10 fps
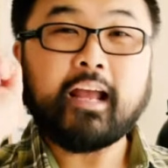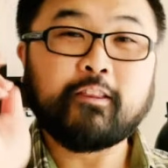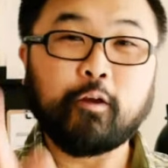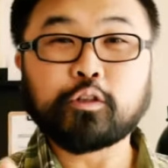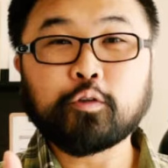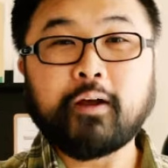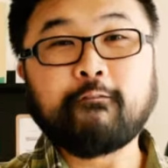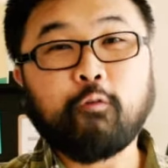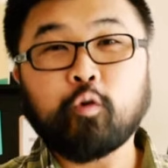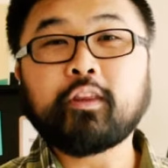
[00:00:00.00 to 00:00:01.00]
And those are my
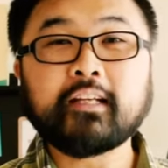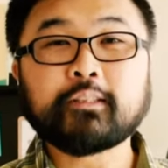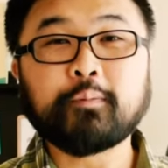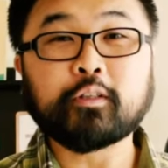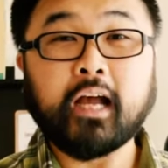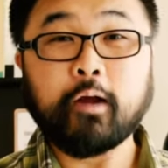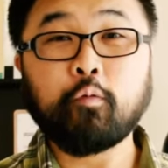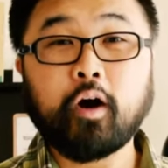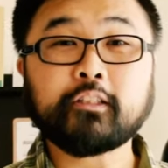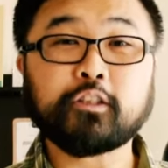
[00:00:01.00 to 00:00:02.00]
4 things about
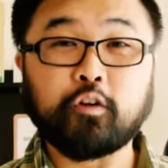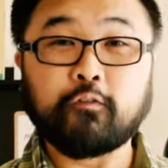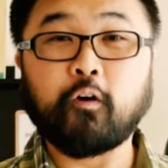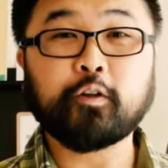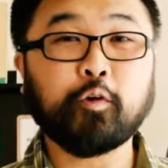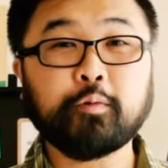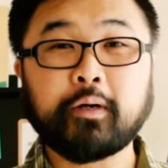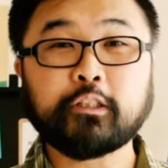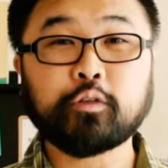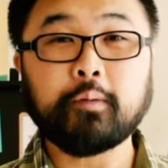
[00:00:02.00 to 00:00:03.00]
Taiwan so far during
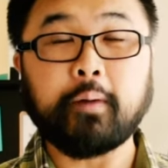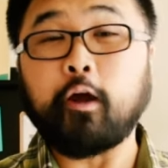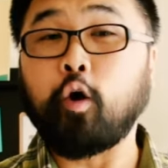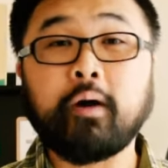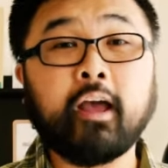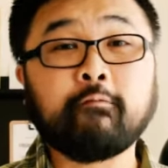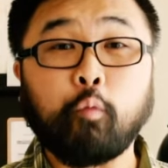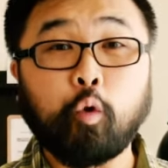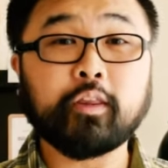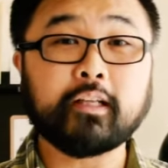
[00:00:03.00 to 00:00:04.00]
my trip. I hope I have
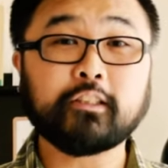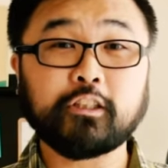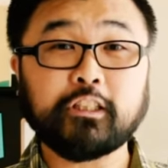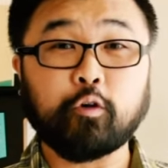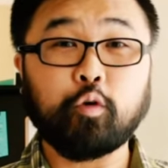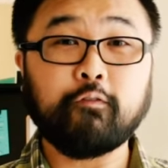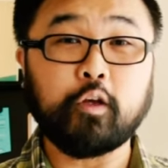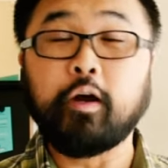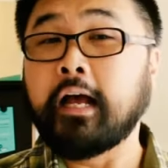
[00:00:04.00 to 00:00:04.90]
more things to share with you.